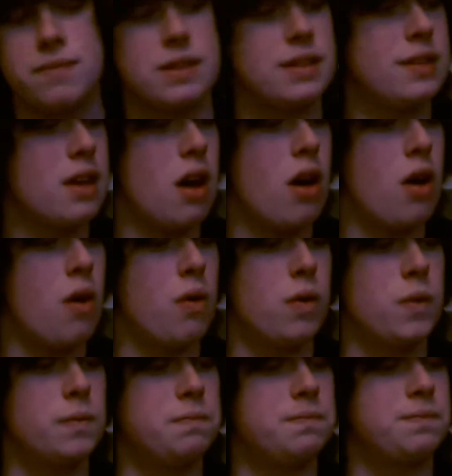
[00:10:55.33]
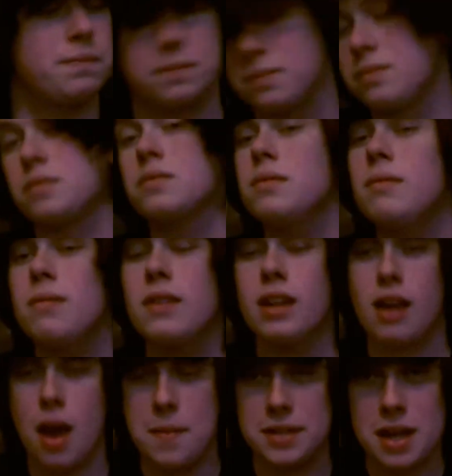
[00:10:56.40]
So
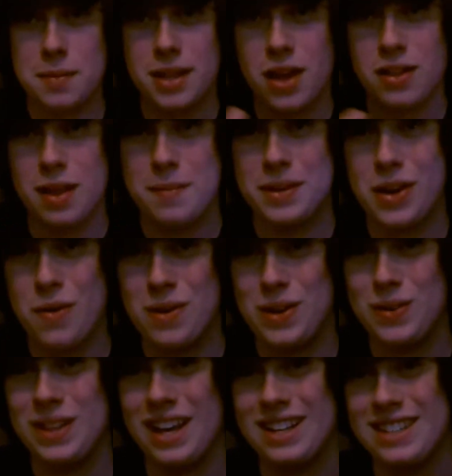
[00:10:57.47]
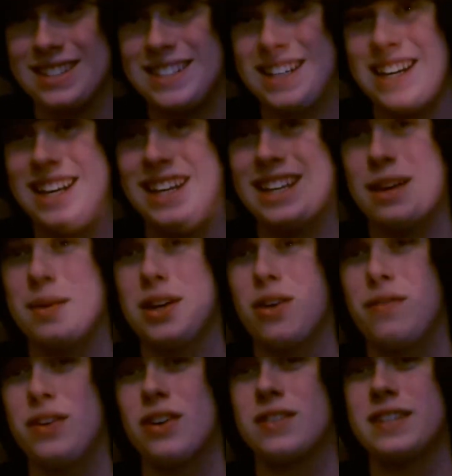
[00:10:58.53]
comment down below, let me know what you'd like to see, let me know
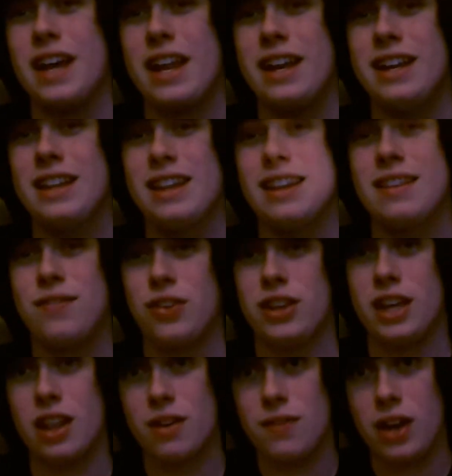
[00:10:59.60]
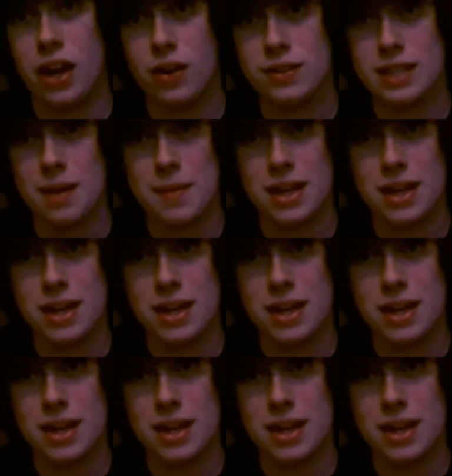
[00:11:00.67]
if you're excited for the other videos I